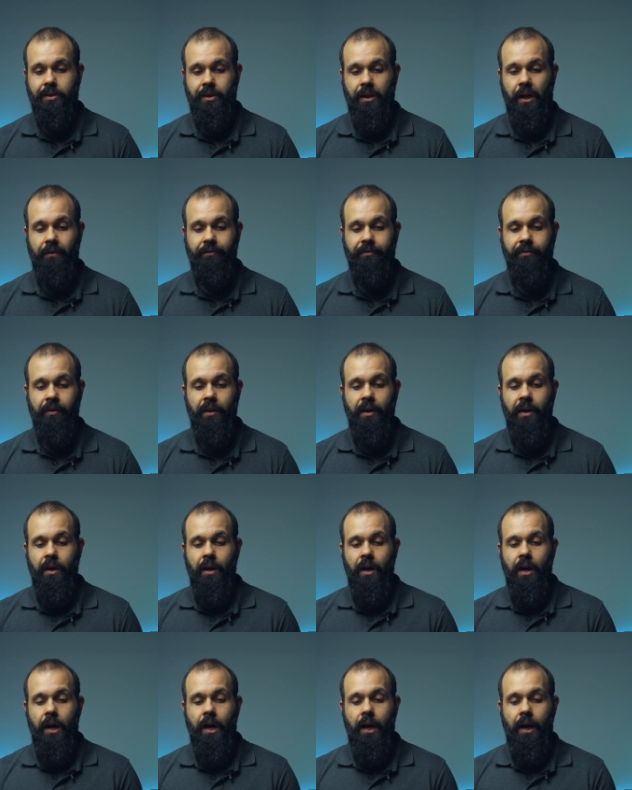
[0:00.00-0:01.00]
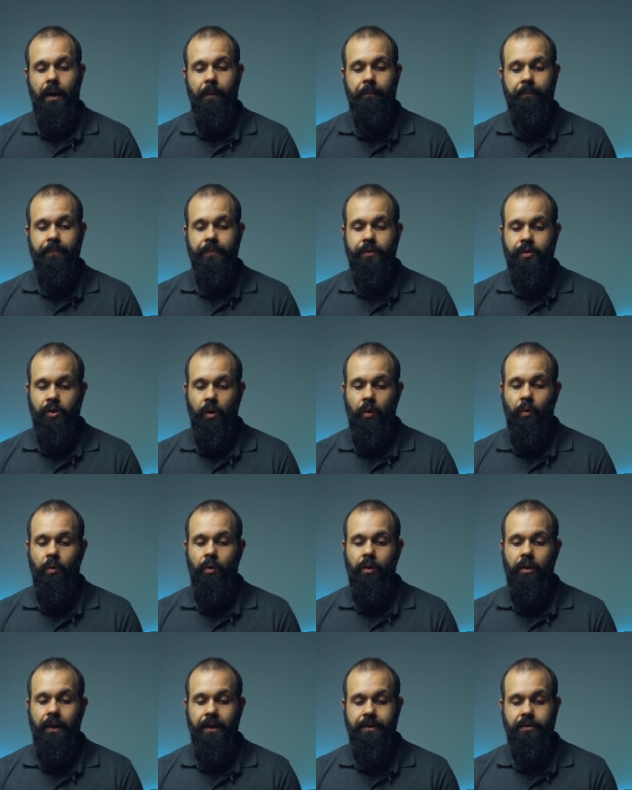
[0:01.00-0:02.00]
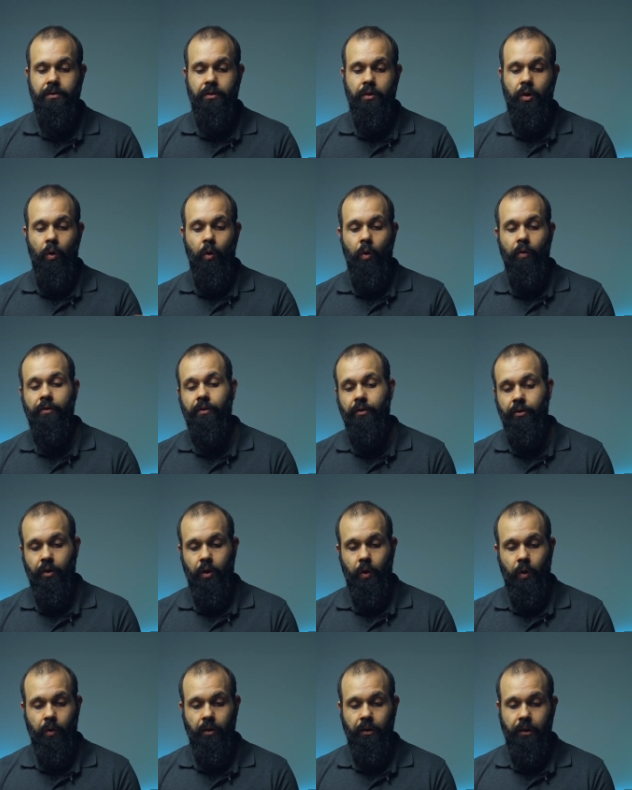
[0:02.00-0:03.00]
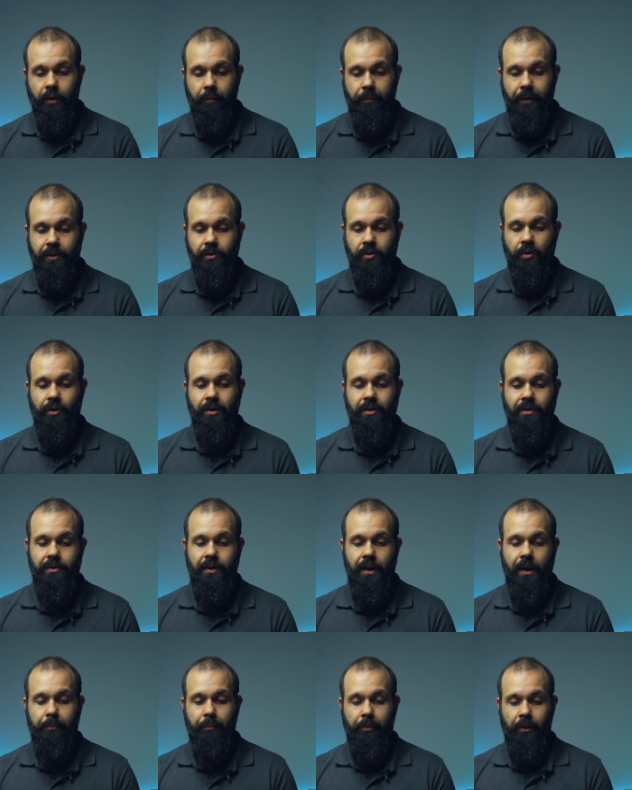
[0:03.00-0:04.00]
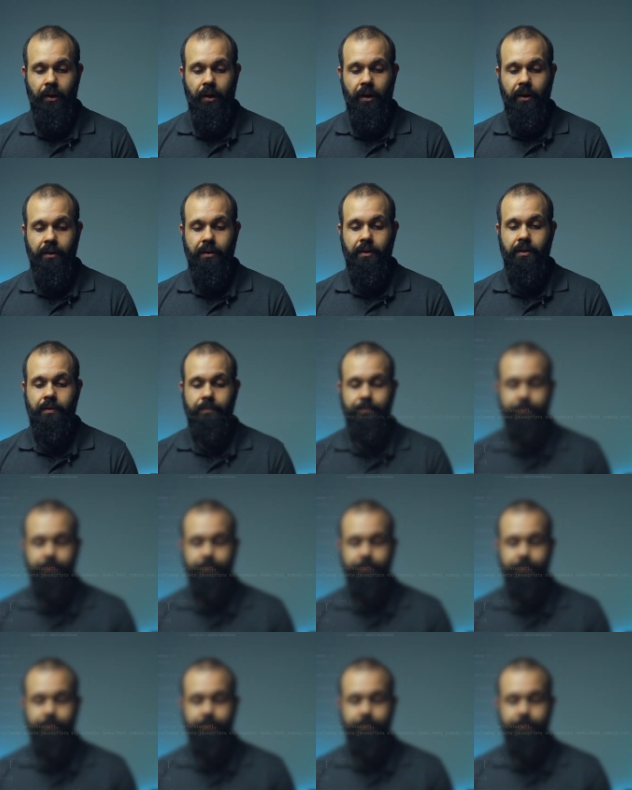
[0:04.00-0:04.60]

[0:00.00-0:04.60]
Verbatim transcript: stuff. Um, so let's go over the code a little bit. So this is a plug,